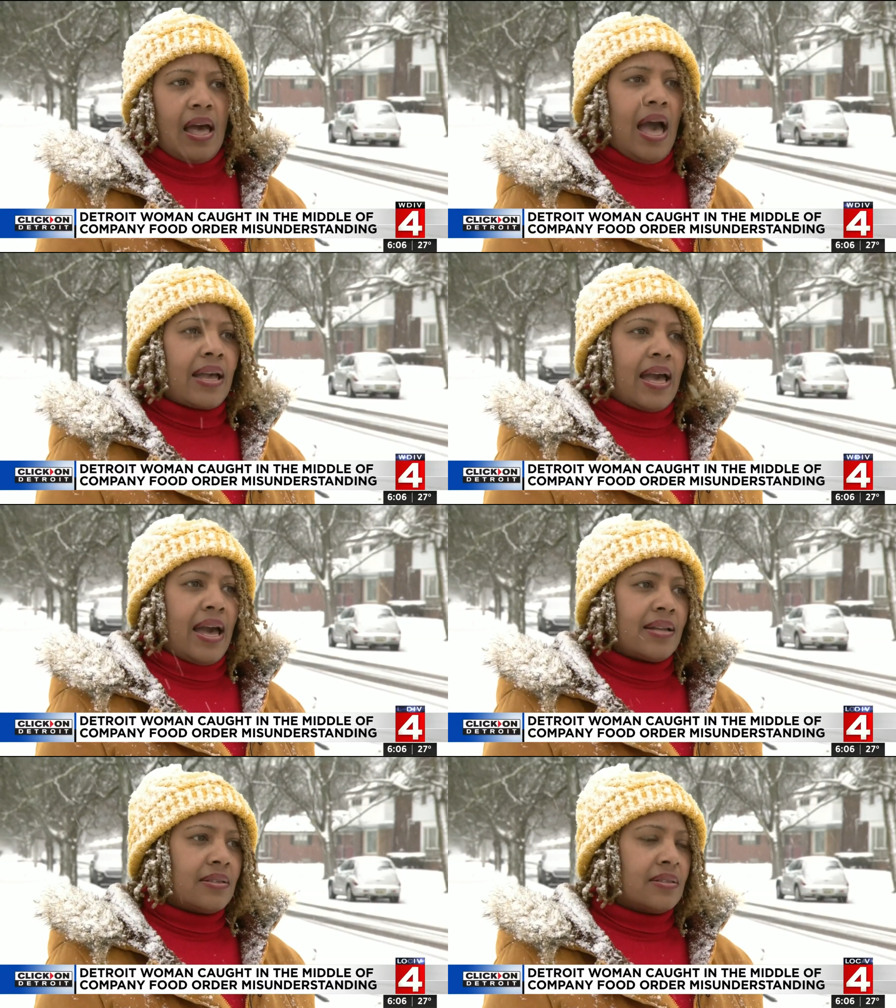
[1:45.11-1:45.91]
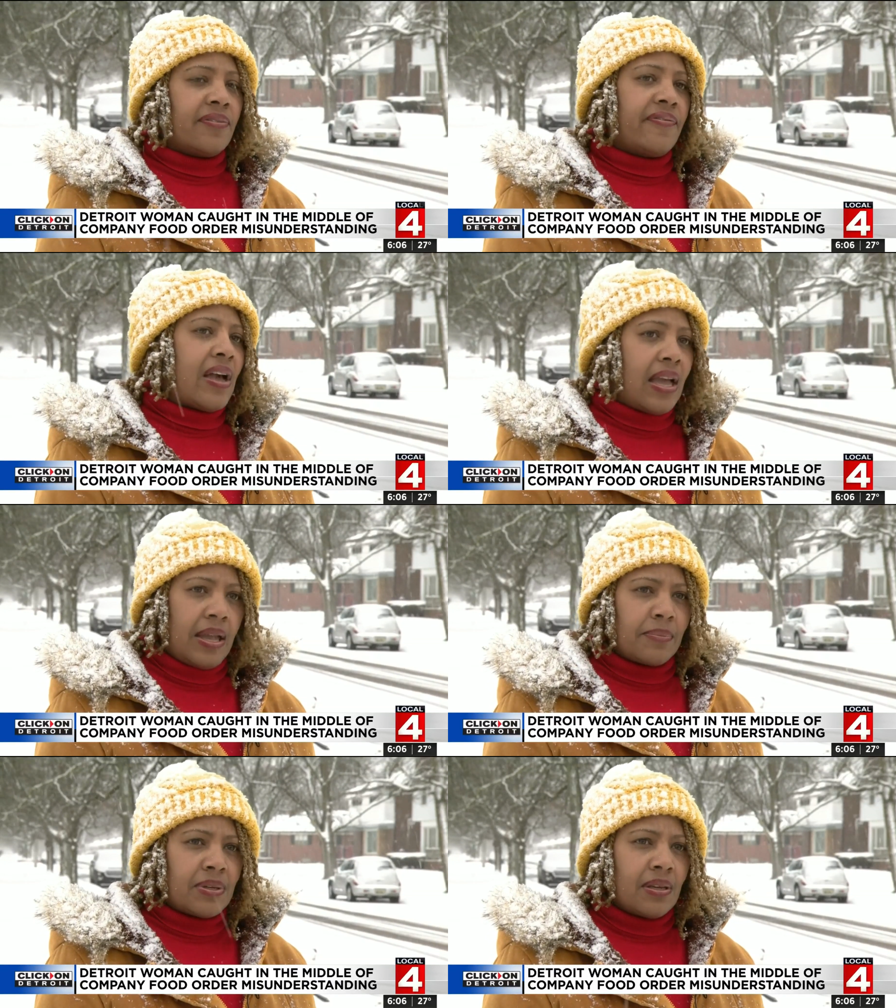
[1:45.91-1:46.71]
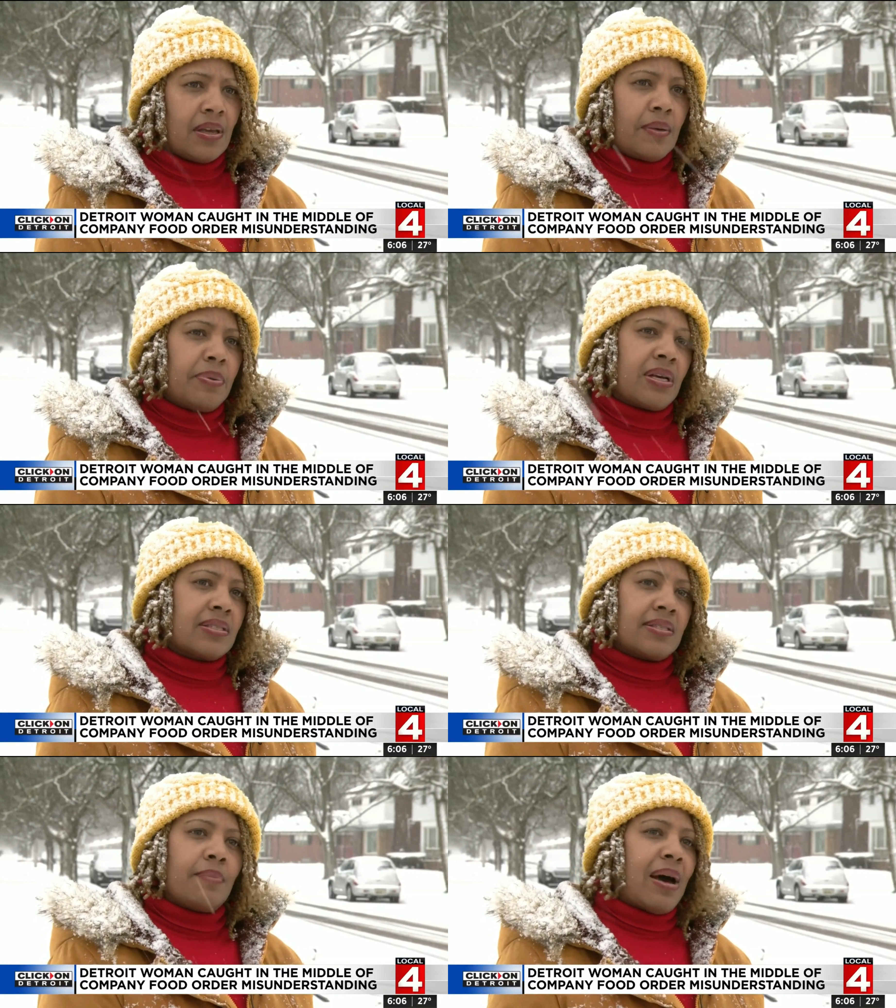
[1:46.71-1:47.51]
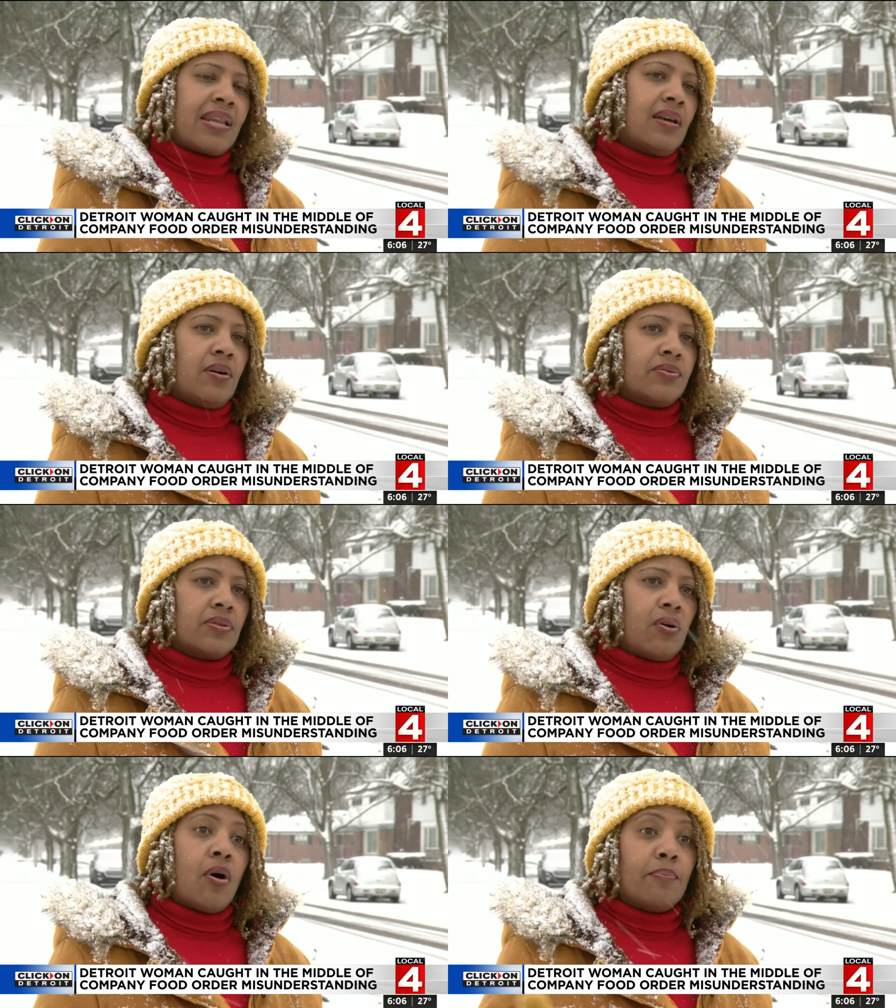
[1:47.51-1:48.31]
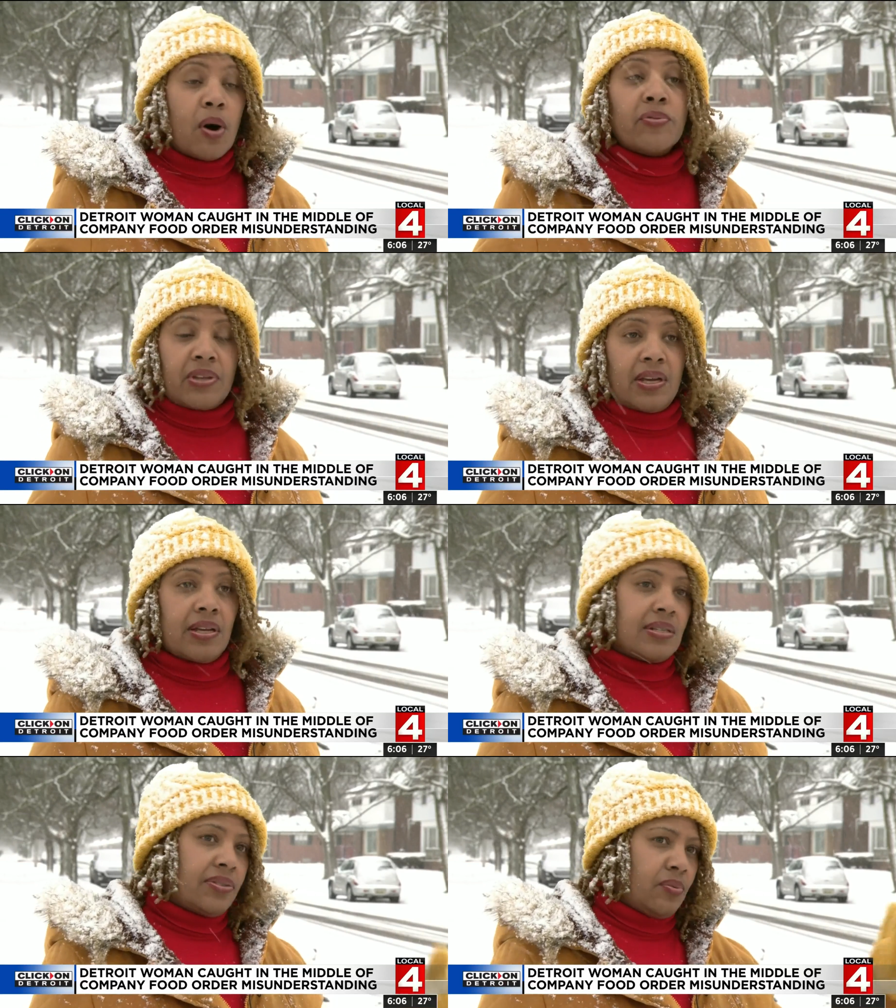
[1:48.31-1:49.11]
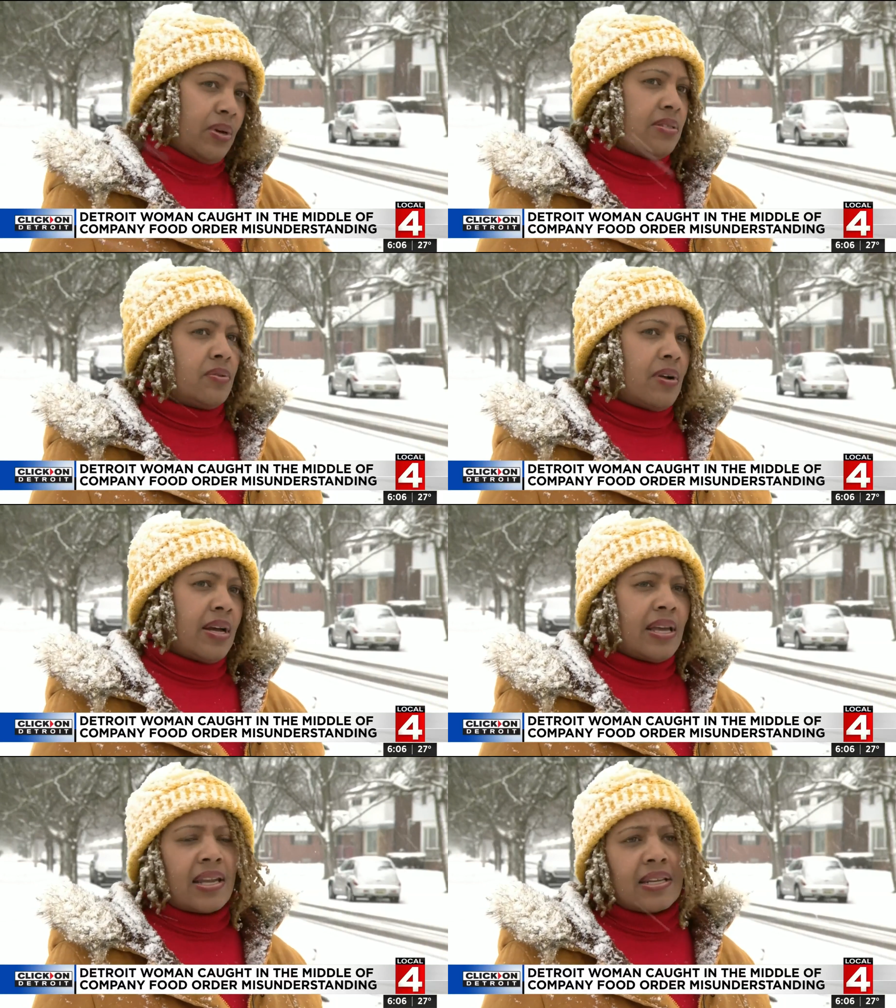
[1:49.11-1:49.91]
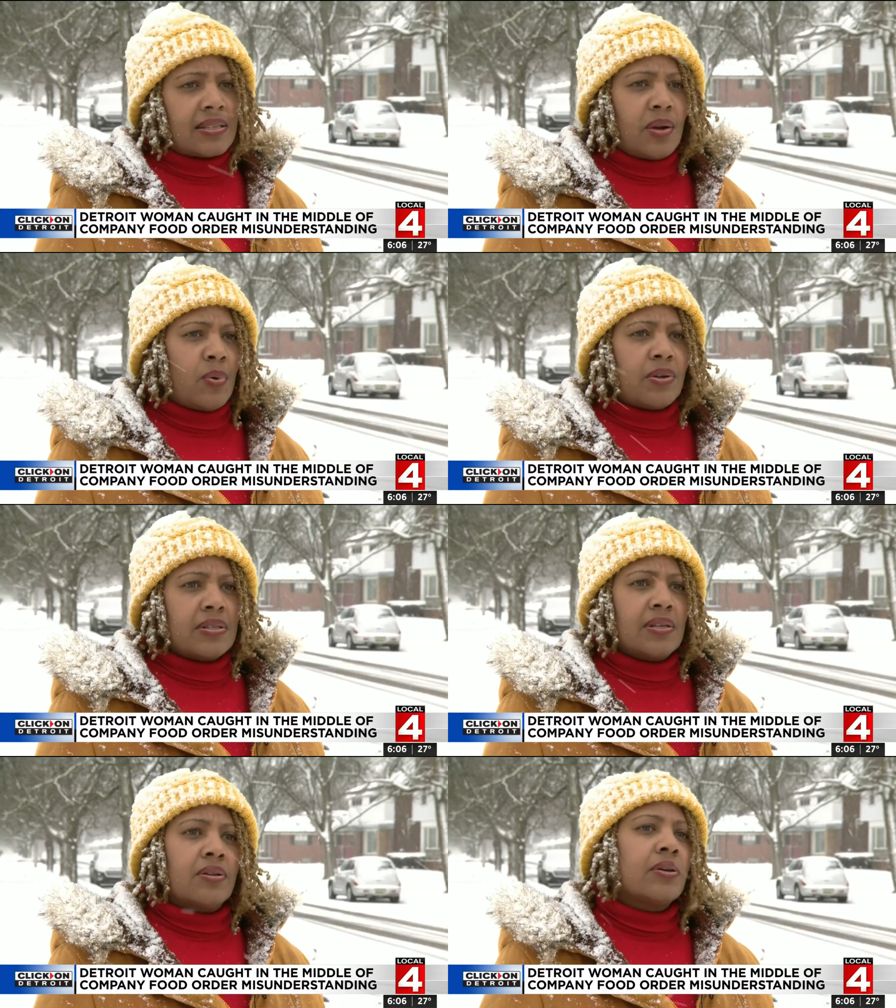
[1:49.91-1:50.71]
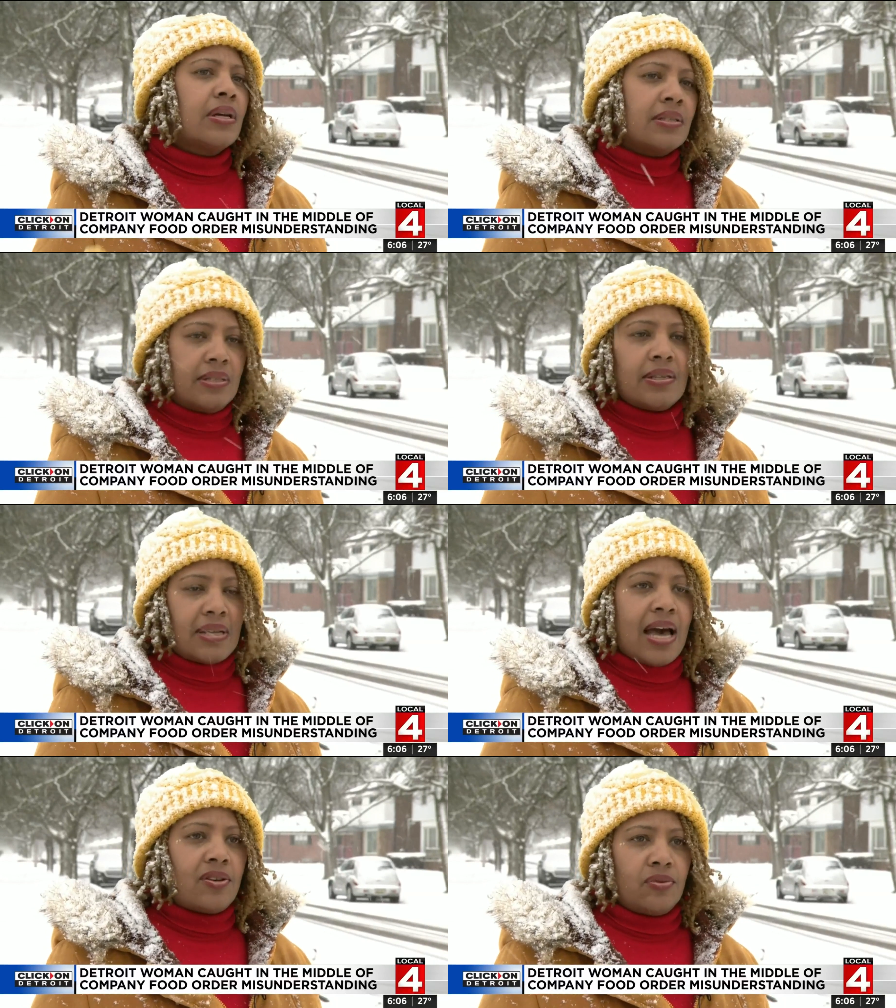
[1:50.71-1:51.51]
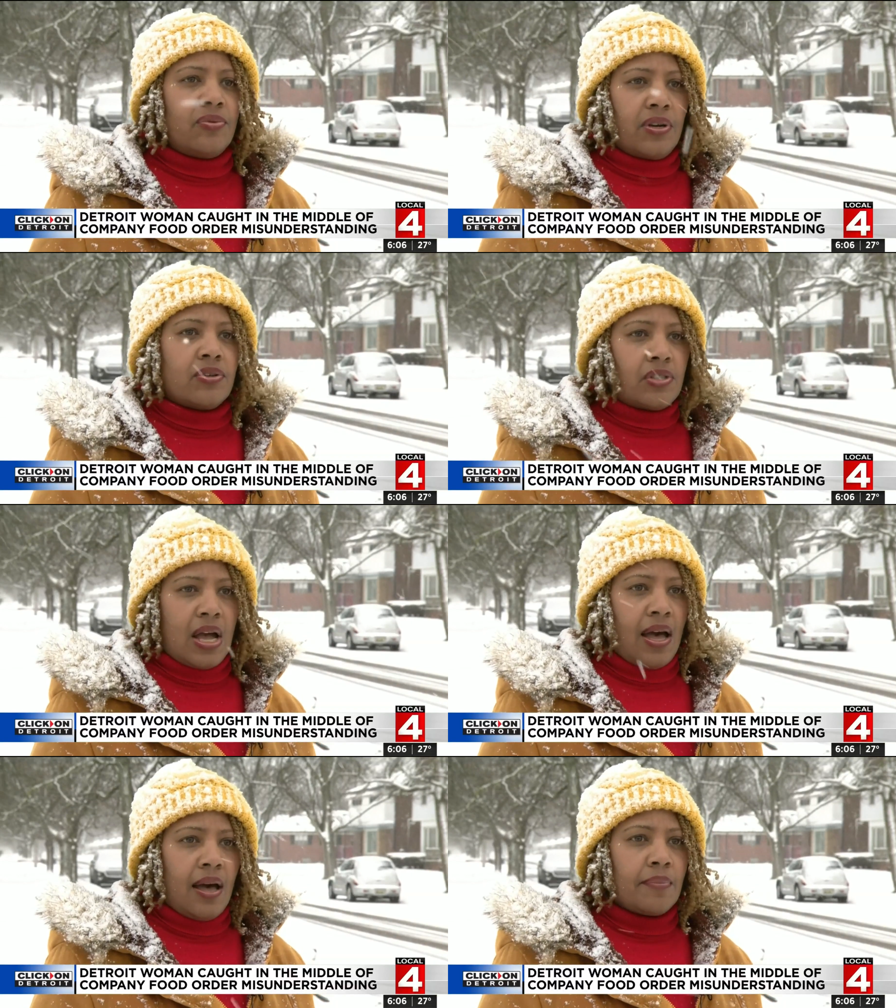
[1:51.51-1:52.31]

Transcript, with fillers: I got defamed because somebody else on both ends, at the restaurant and at Team Wellness Center, did not do their job.